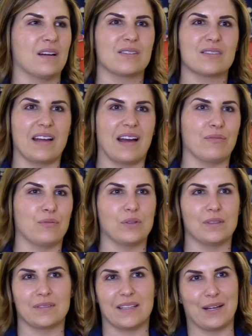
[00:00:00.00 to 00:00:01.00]
our staff
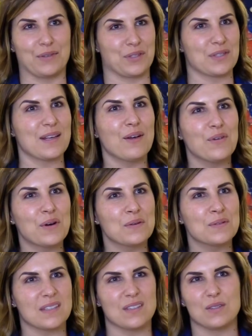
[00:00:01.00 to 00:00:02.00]
will get out their cell
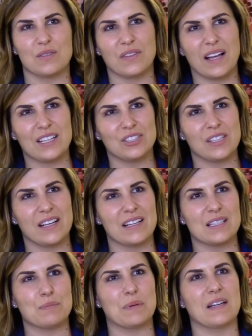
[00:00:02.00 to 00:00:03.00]
phones and use
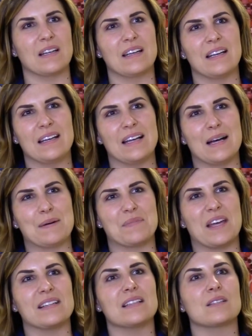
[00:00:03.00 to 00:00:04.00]
flashlights, but um,
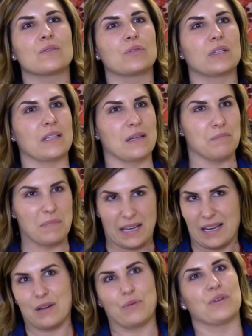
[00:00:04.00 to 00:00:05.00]
that doesn't really
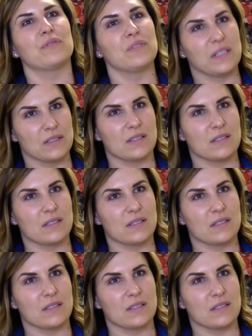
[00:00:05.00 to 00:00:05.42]
make anyone feel